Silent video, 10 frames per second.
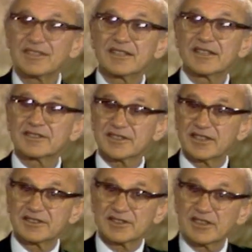is,
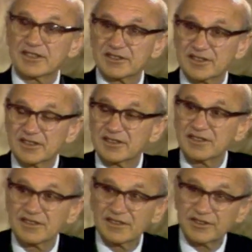is, is uh,
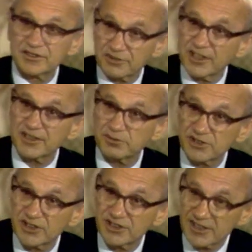the strength
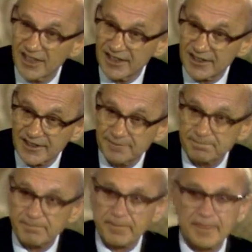which it is gaining.
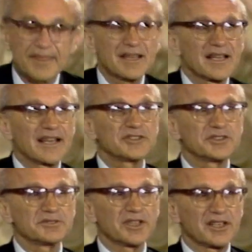As
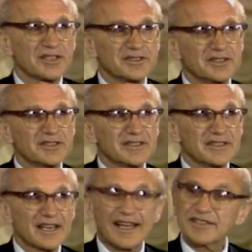you know,
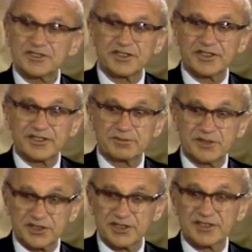last year
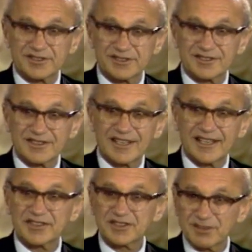Michigan
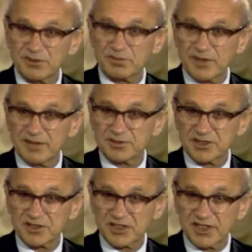had a similar
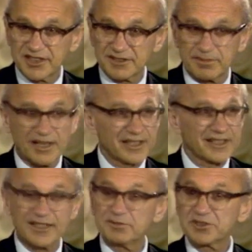proposition on its ballot
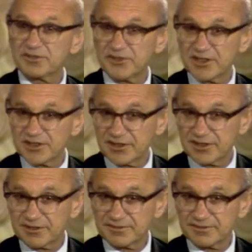and it was defeated too.